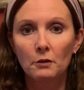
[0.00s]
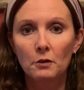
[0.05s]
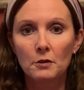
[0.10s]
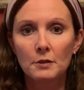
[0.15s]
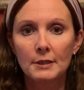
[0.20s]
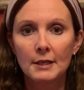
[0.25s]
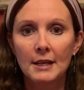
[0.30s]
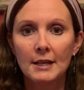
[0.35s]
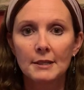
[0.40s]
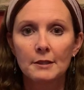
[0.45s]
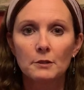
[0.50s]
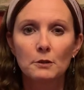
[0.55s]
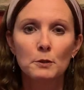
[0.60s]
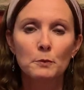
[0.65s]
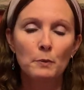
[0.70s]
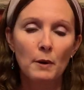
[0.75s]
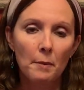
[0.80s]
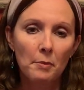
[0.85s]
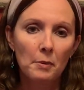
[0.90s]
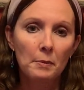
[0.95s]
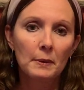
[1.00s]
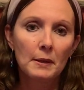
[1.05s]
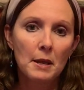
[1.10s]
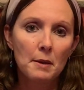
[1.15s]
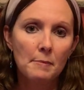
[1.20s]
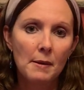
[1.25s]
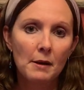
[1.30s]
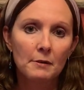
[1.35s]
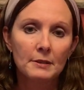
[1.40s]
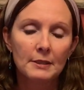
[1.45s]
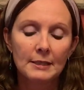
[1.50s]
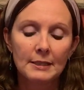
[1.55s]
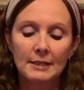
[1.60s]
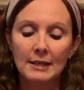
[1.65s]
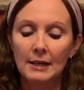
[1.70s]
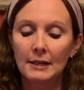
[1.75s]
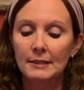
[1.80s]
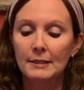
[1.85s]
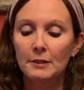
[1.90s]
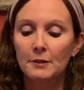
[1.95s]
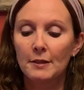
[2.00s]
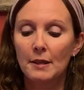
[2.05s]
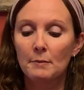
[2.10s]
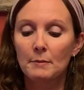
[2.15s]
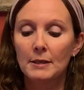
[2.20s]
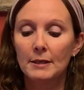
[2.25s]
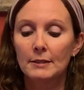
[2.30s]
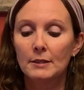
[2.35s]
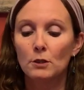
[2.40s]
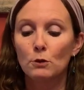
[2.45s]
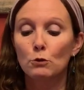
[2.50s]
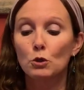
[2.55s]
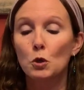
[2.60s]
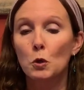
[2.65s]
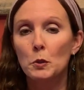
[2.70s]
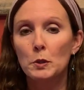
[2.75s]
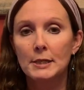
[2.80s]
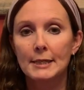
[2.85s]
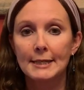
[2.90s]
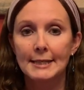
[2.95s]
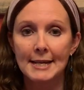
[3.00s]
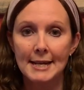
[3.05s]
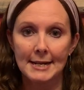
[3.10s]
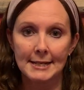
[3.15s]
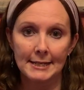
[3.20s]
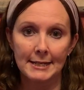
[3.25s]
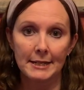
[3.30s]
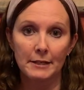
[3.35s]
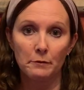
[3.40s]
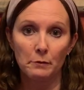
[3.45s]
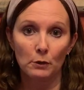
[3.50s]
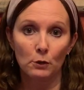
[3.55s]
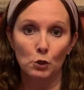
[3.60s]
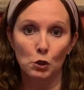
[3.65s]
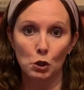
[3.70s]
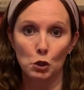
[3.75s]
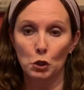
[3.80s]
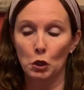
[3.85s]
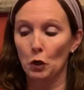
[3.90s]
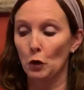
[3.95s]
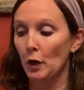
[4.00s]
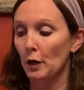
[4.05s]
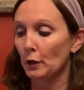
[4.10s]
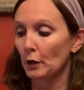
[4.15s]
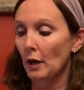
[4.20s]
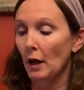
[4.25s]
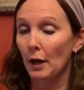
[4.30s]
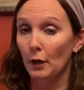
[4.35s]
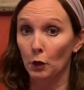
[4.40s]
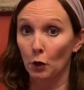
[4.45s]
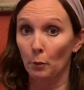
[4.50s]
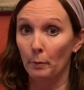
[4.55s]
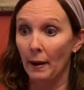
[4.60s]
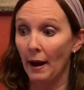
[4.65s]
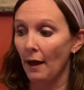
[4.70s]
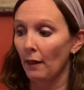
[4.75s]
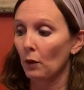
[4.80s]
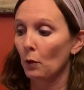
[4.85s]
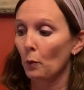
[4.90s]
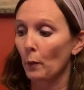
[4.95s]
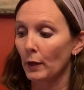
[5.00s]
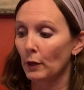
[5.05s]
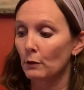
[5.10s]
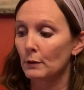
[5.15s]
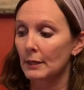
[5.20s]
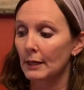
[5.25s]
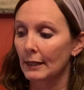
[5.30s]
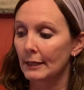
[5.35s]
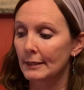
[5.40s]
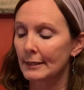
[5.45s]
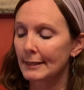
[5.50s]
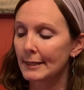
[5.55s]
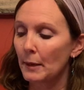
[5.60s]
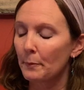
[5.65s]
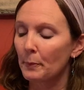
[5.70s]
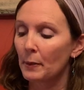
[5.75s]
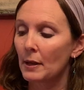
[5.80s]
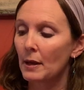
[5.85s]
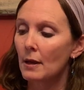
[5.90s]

rosés, there's probably about 6. So that means you don't detect any real sugar on your palate when you take a sip.